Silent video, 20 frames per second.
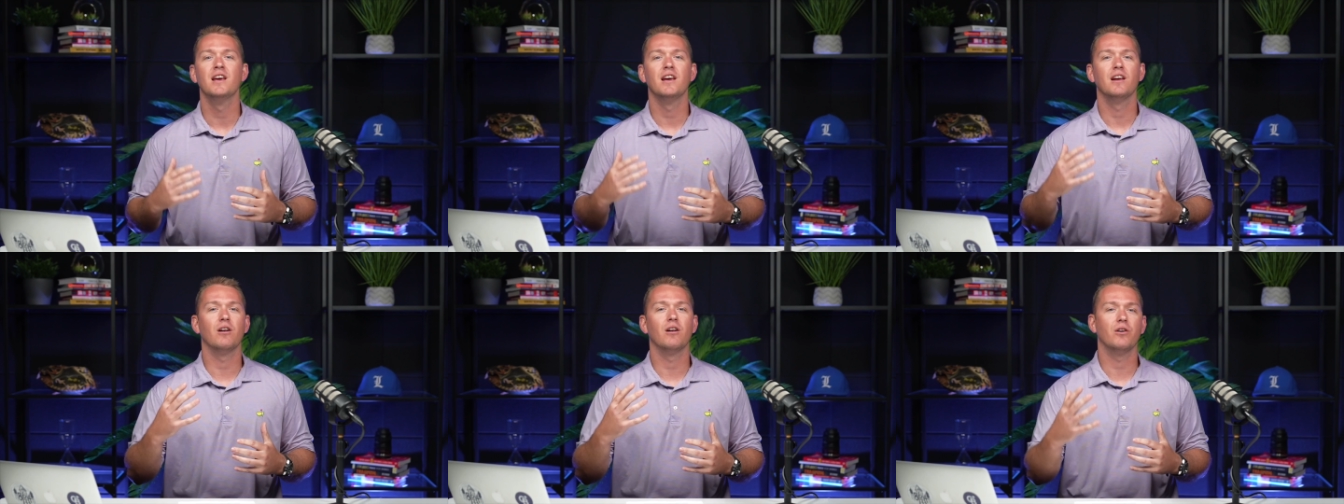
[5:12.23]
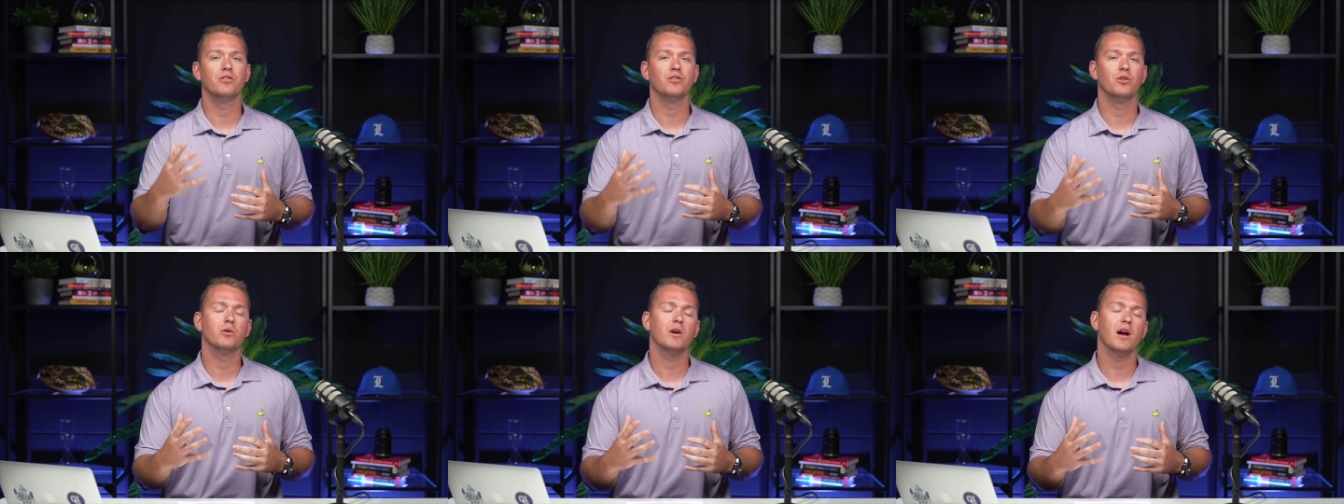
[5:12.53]
It
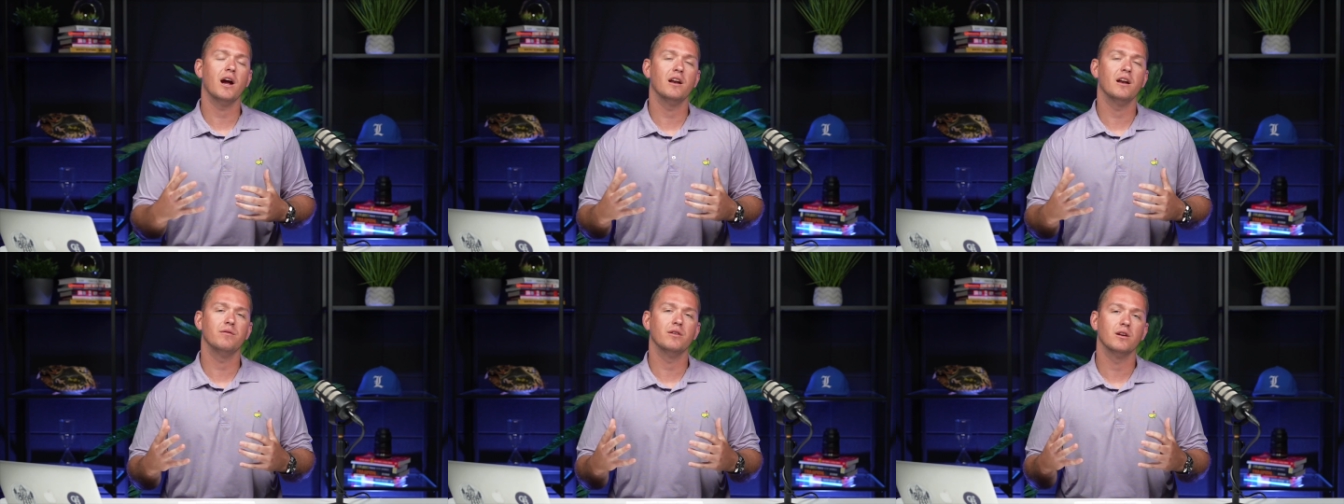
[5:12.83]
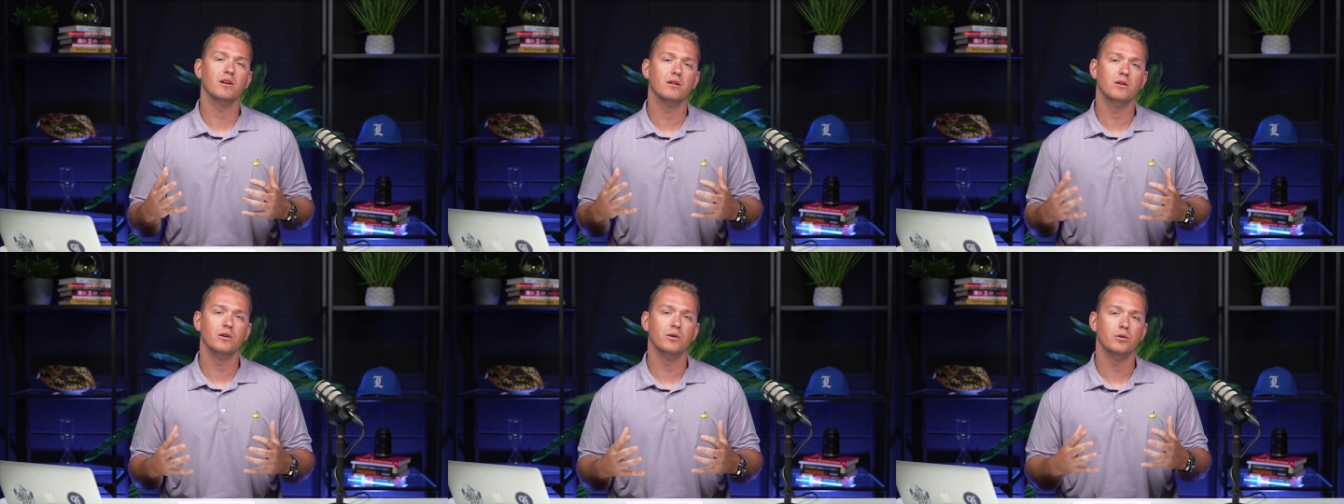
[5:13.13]
also kind of
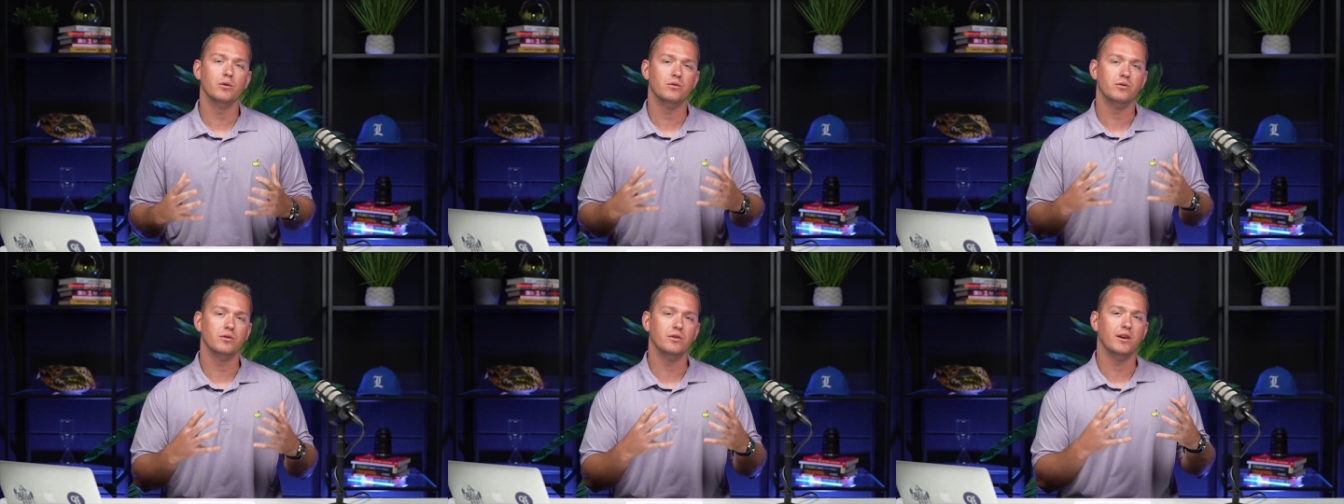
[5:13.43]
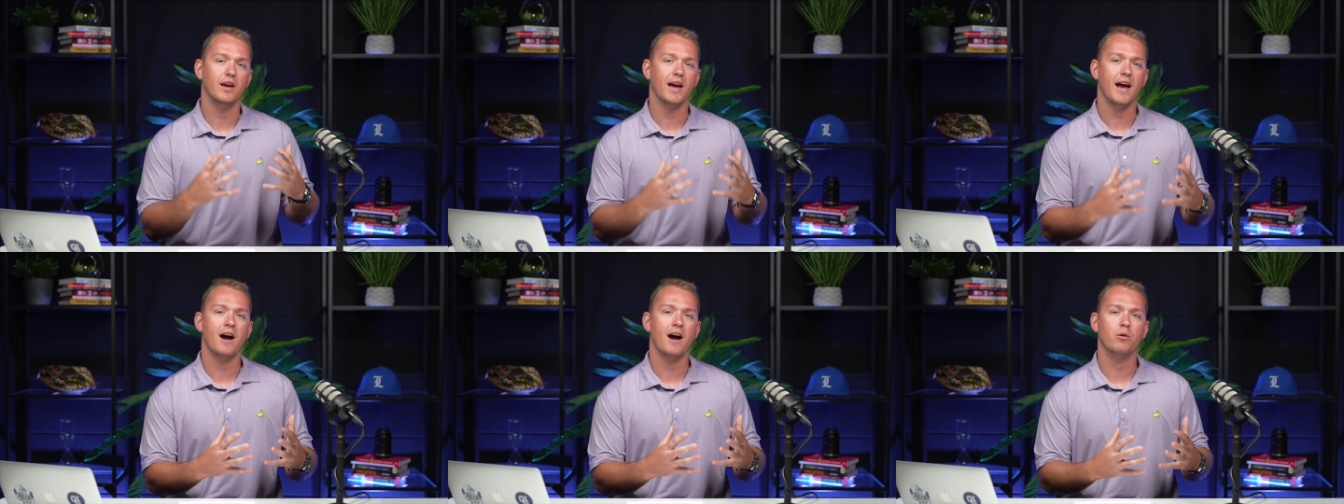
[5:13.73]
includes
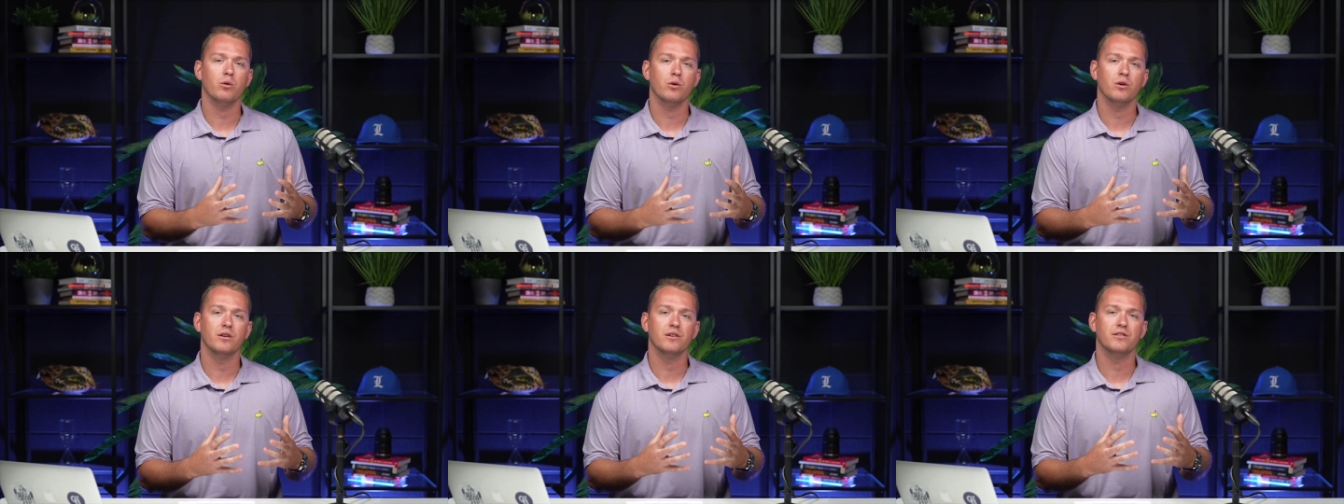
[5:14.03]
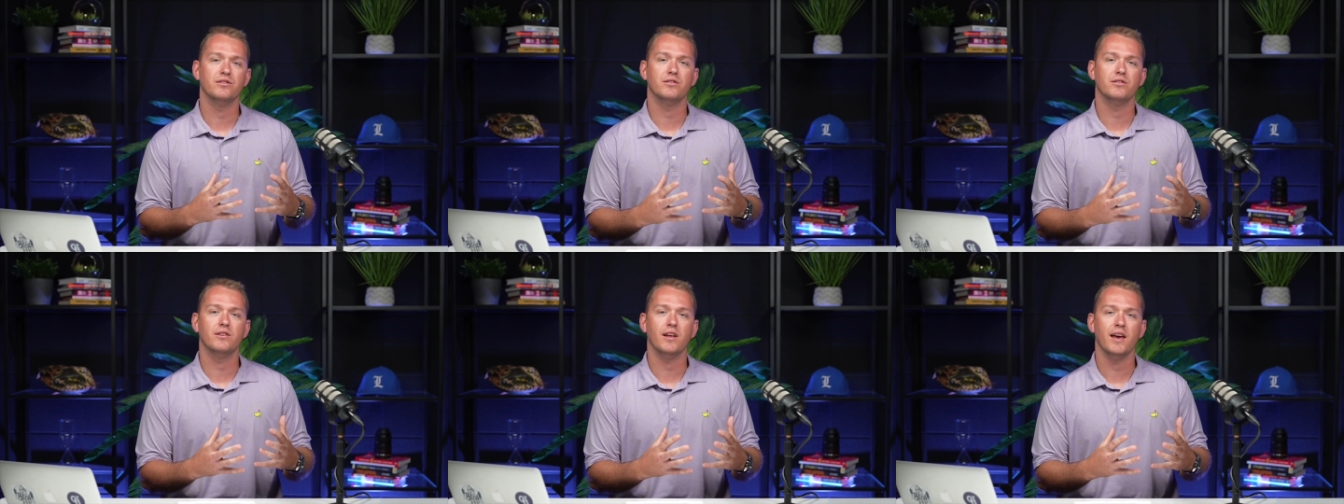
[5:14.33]
Gower
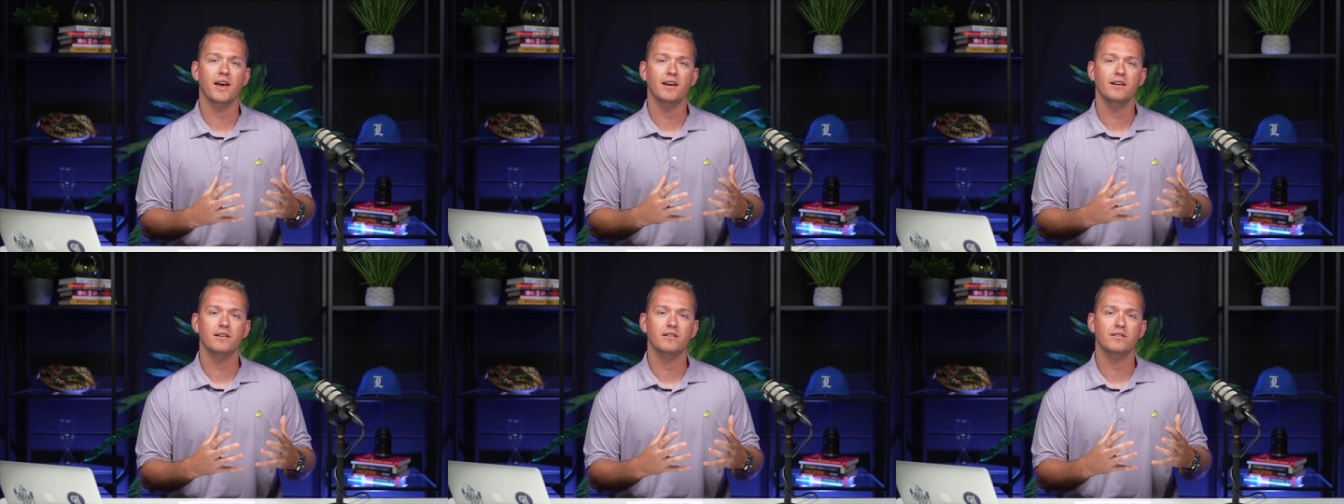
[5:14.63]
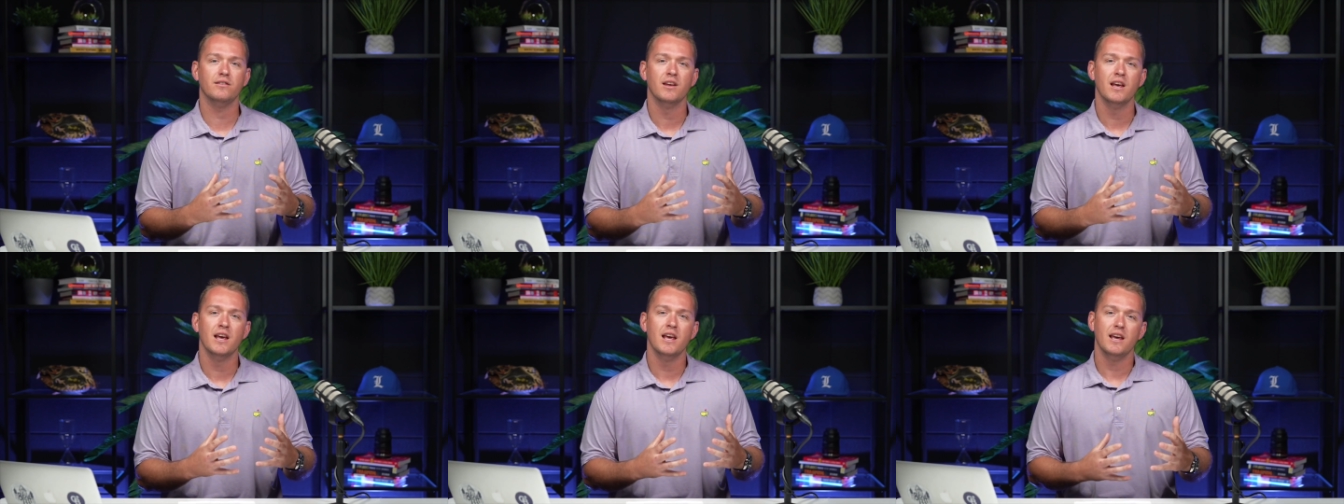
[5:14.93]

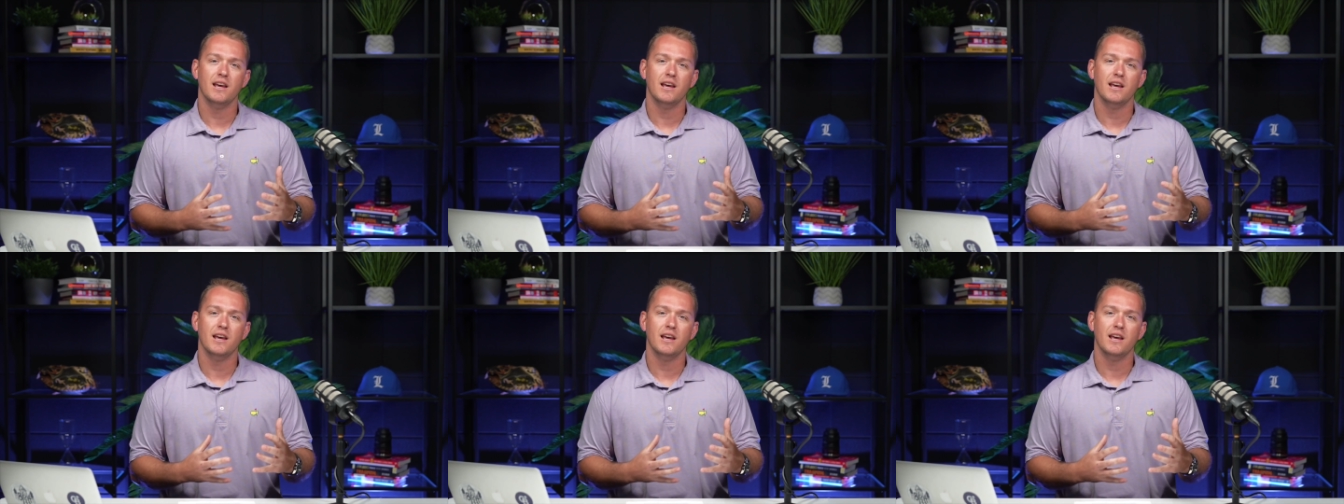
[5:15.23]
estates